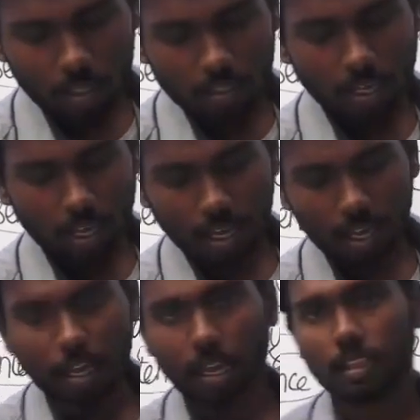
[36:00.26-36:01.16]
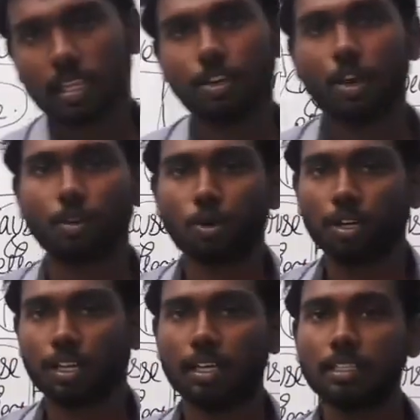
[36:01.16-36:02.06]
the thing you have to note
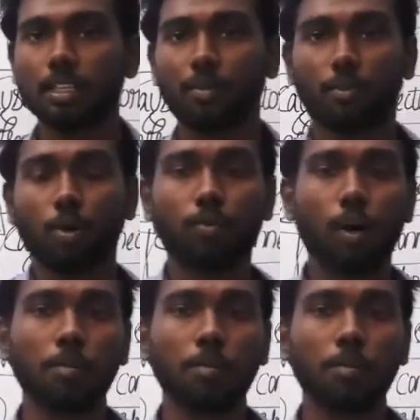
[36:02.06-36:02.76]
here is full form